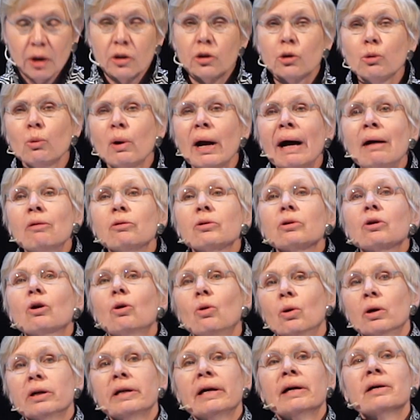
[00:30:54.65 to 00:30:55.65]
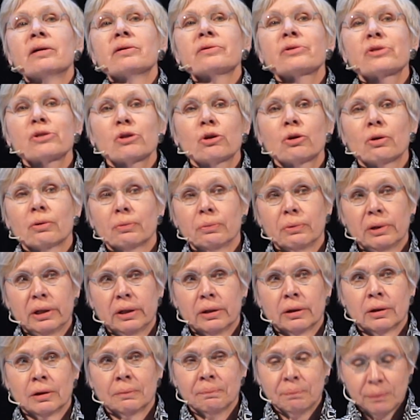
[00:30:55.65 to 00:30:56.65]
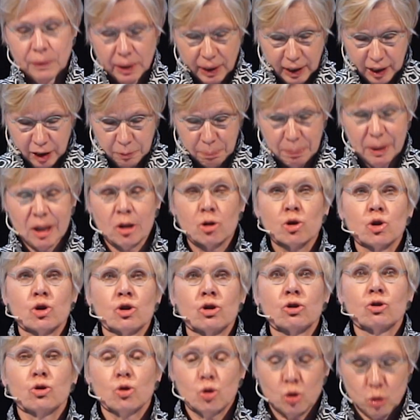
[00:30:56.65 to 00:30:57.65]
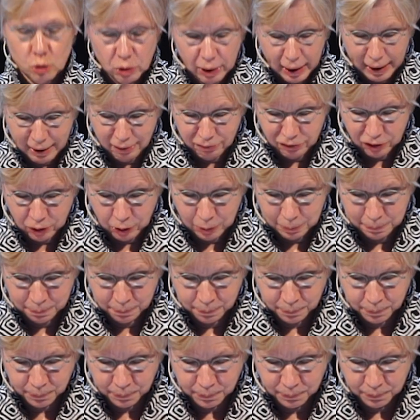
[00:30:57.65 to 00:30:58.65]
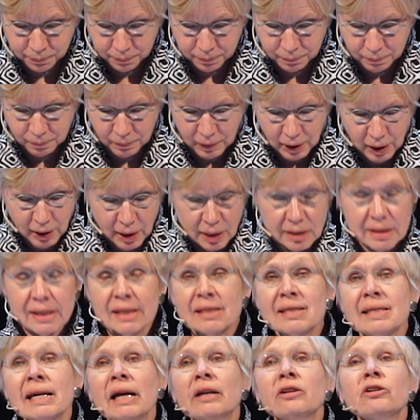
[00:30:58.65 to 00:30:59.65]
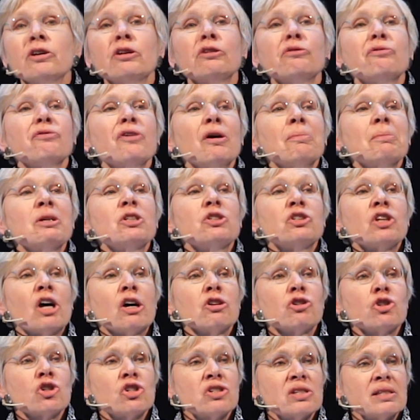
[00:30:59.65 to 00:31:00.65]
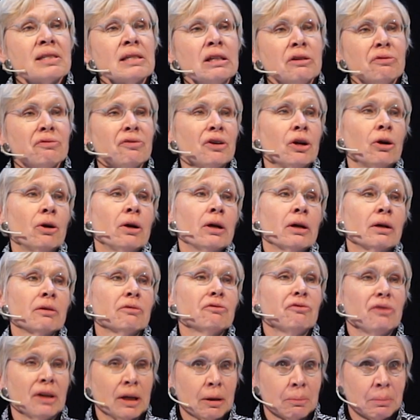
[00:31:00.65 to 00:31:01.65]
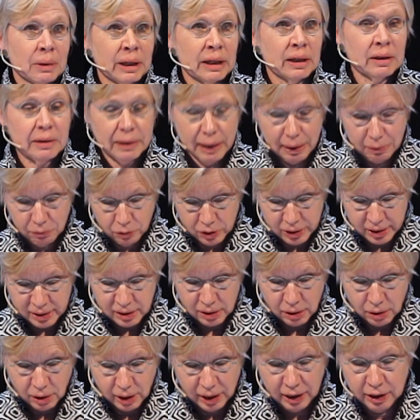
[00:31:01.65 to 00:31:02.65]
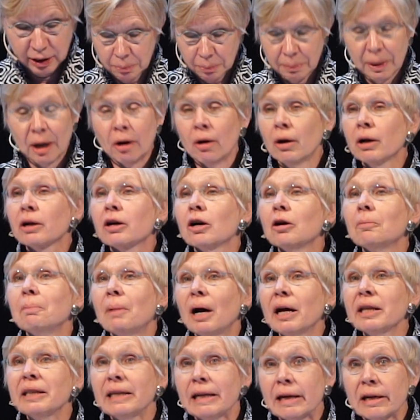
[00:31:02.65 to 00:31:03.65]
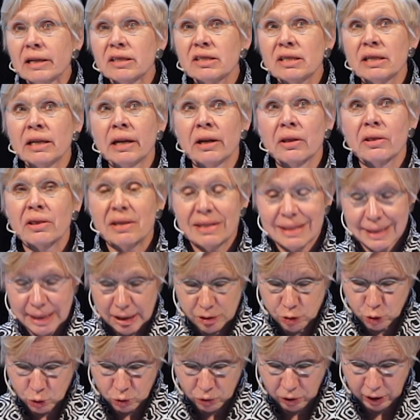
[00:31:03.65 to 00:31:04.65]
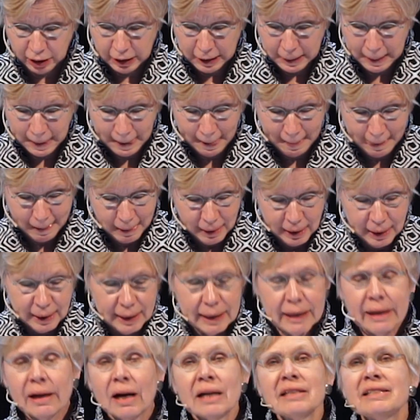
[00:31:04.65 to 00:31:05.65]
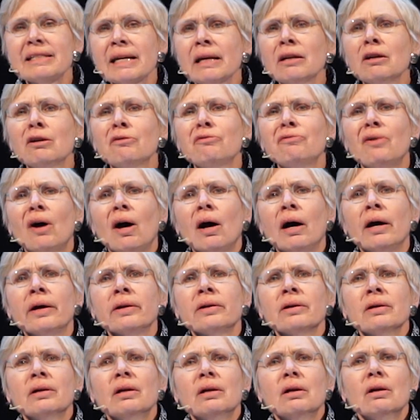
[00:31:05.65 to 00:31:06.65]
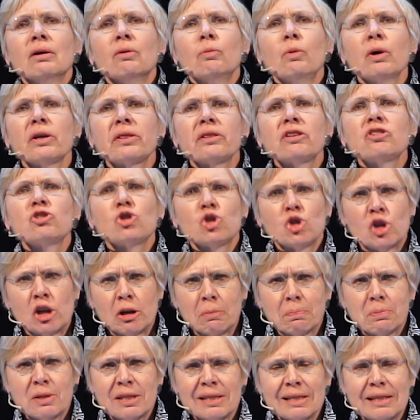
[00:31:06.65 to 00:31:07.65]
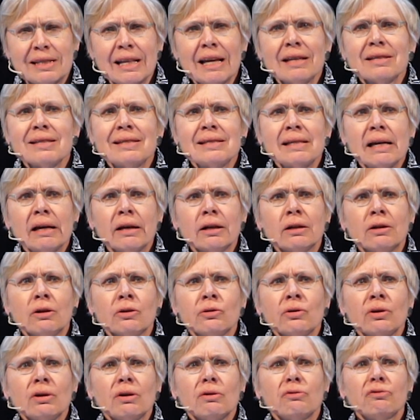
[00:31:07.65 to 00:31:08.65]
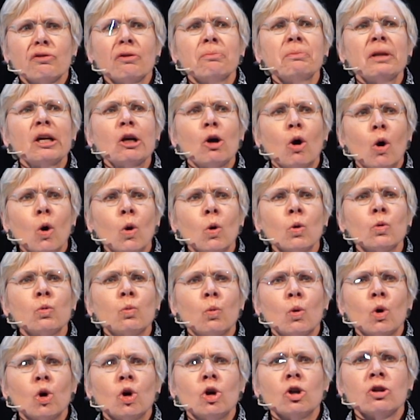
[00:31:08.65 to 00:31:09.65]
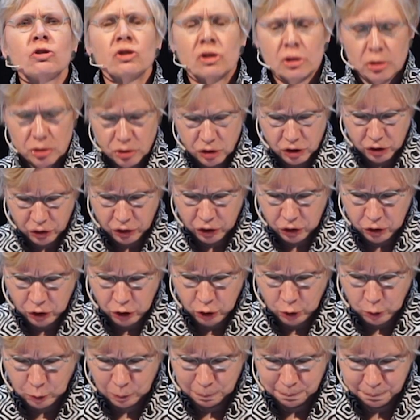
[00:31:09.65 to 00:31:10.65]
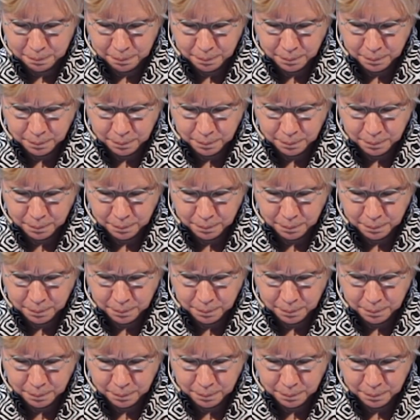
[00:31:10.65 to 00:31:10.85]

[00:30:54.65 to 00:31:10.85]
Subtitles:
Throughout Cornell's career, he pictured travel. Descended from a Dutch seafaring family that was America by the 18th century, he identified with ships that sailed from the old world to the new.